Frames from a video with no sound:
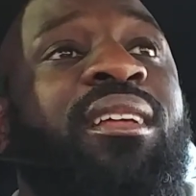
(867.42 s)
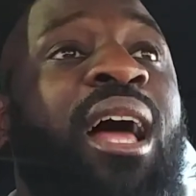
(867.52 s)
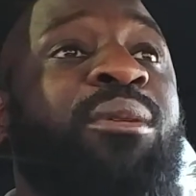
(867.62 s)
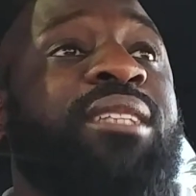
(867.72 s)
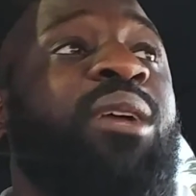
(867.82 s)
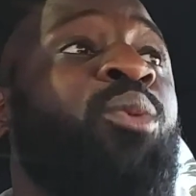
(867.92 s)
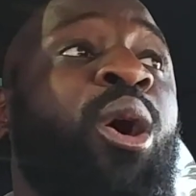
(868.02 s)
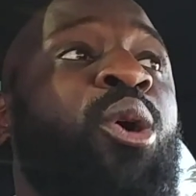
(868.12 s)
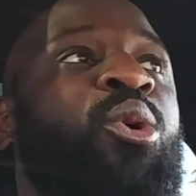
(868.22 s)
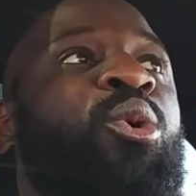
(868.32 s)
I was like,
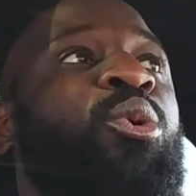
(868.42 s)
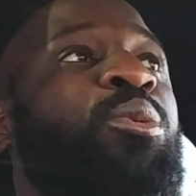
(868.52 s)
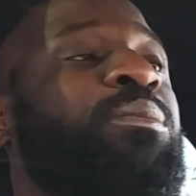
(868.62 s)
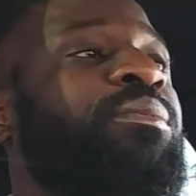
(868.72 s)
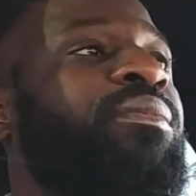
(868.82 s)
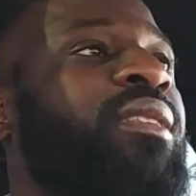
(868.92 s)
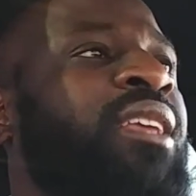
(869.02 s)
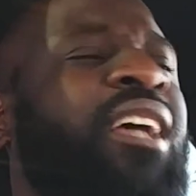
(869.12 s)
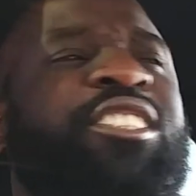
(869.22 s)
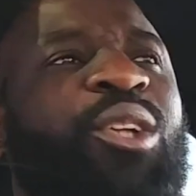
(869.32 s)
whoa.
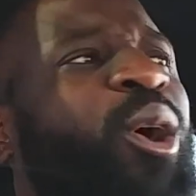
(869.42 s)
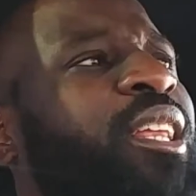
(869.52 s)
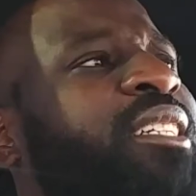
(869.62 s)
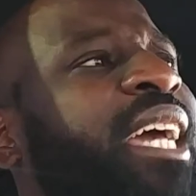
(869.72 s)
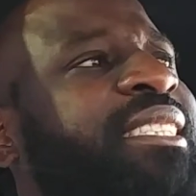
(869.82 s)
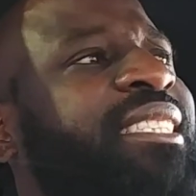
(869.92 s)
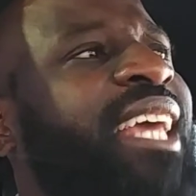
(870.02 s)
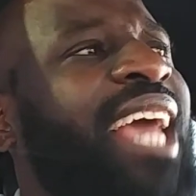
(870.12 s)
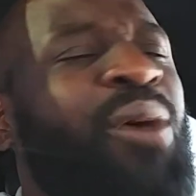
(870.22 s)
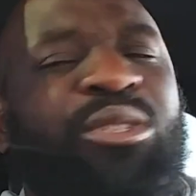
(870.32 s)
Y'all started late
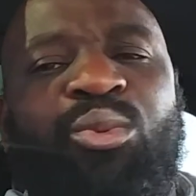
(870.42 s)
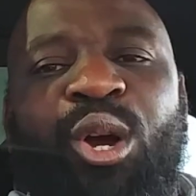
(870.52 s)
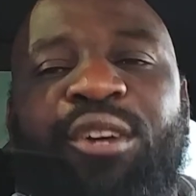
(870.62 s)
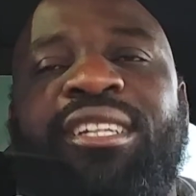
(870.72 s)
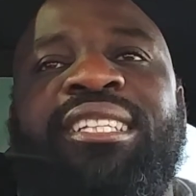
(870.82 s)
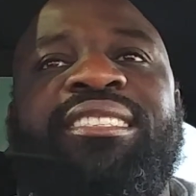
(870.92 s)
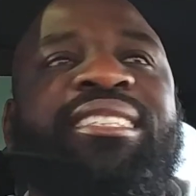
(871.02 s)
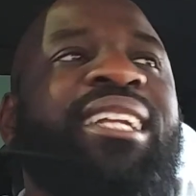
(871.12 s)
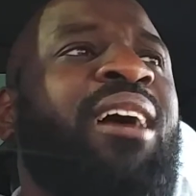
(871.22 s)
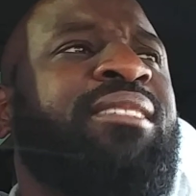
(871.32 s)
today. I was worried and
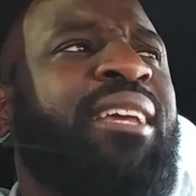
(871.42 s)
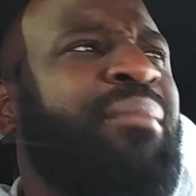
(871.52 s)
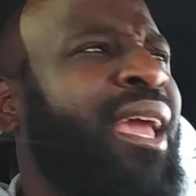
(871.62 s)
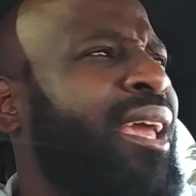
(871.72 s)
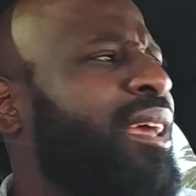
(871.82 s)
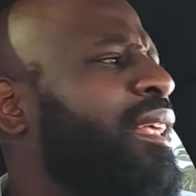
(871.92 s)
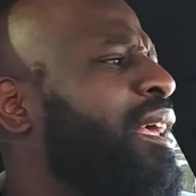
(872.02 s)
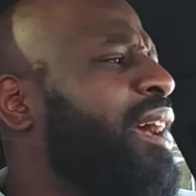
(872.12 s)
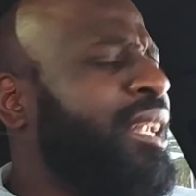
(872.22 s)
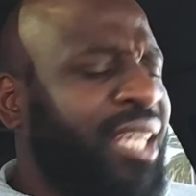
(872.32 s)
shit. I was like, man,
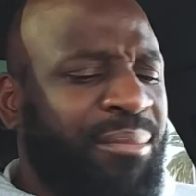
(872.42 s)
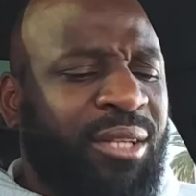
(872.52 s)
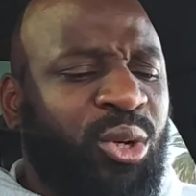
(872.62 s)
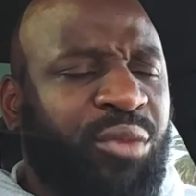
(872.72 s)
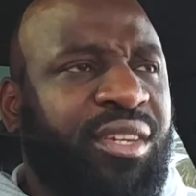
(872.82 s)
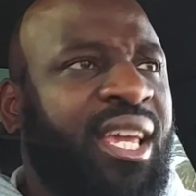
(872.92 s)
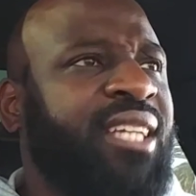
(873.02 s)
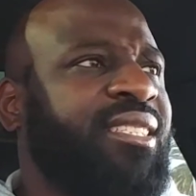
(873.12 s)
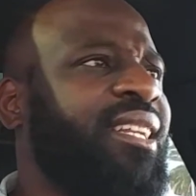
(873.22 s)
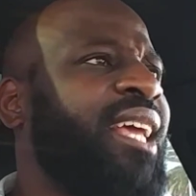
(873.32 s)
I didn't get my
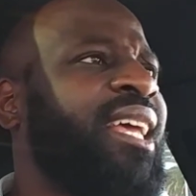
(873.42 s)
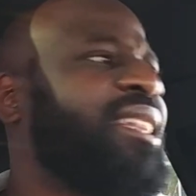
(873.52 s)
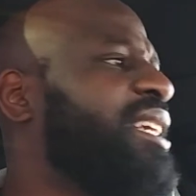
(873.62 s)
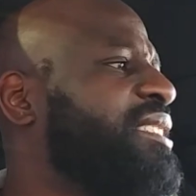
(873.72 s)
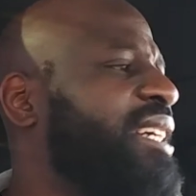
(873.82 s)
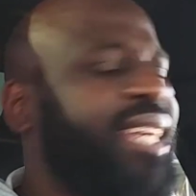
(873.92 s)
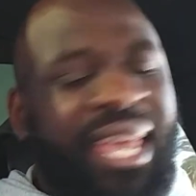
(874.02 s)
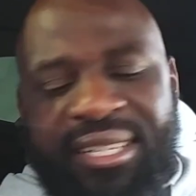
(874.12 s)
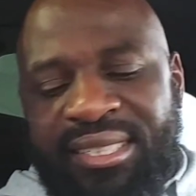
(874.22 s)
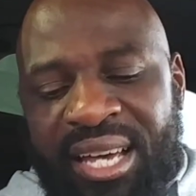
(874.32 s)
notification. I got that shit like
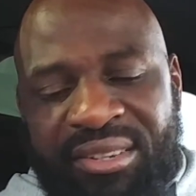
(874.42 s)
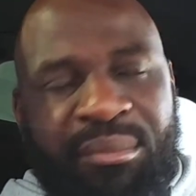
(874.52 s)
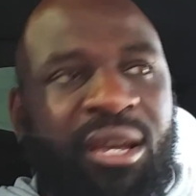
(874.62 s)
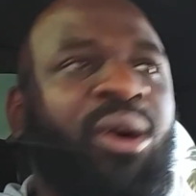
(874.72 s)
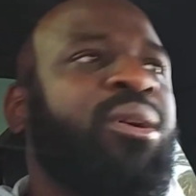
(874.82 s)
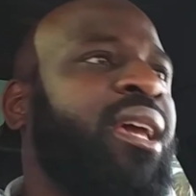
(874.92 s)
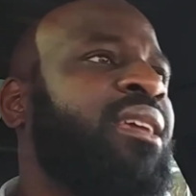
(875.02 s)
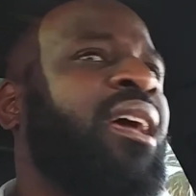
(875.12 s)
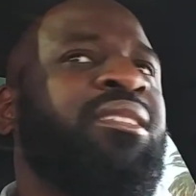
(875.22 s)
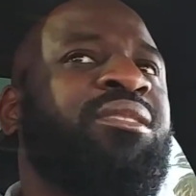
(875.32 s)
8:11. I'm like, okay,
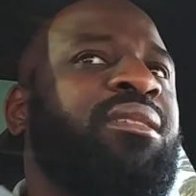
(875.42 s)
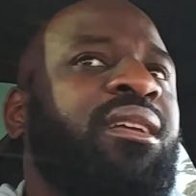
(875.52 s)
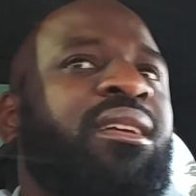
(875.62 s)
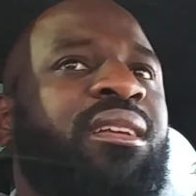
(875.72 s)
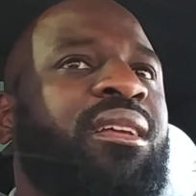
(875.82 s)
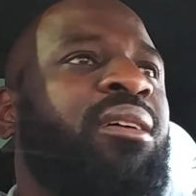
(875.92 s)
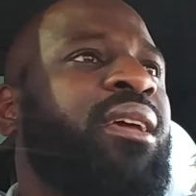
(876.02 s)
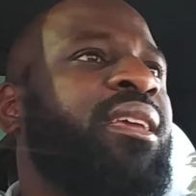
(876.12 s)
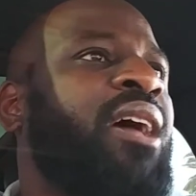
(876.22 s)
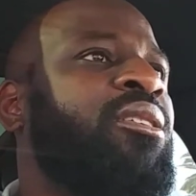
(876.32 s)
y'all just,
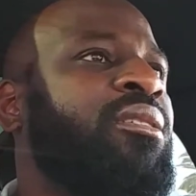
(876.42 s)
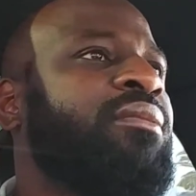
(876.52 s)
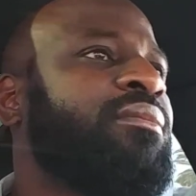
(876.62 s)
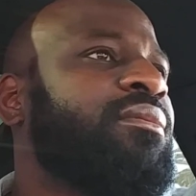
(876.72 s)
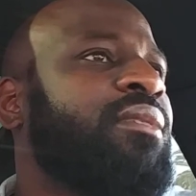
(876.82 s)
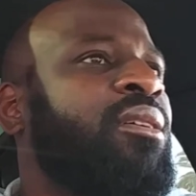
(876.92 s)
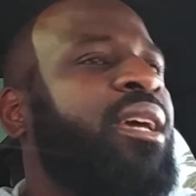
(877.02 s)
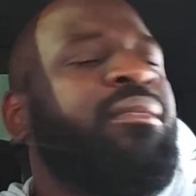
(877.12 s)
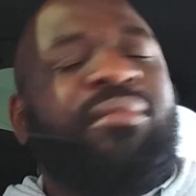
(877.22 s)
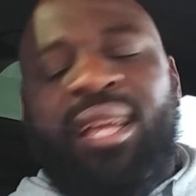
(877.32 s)
okay, y'all on.
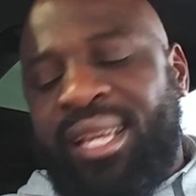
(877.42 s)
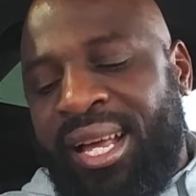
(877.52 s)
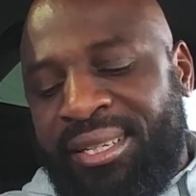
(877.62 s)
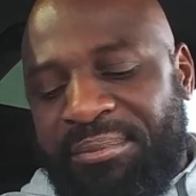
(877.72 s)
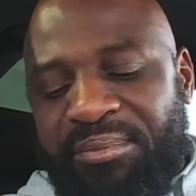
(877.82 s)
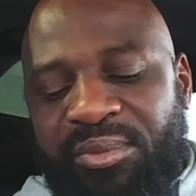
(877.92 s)
Okay, I got it.